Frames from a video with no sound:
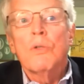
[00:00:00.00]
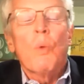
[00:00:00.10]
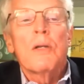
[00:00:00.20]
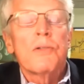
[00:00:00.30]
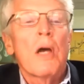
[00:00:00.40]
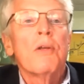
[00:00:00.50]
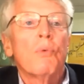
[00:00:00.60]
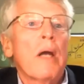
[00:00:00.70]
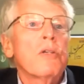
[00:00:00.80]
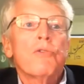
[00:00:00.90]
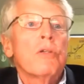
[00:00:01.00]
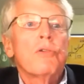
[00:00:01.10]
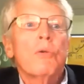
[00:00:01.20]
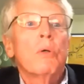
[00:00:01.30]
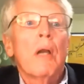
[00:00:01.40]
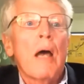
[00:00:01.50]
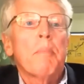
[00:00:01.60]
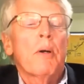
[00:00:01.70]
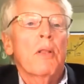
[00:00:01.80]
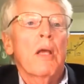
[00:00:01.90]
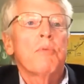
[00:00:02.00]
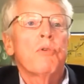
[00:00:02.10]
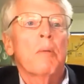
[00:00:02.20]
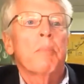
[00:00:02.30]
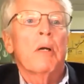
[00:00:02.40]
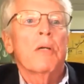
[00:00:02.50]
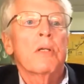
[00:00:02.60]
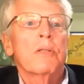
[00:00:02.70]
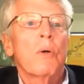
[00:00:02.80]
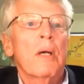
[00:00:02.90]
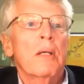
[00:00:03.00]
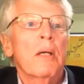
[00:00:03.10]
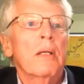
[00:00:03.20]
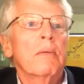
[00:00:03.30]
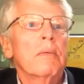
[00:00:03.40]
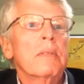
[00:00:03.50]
as well as other registrants who are not part of the abstract process. Go ahead, Yadin.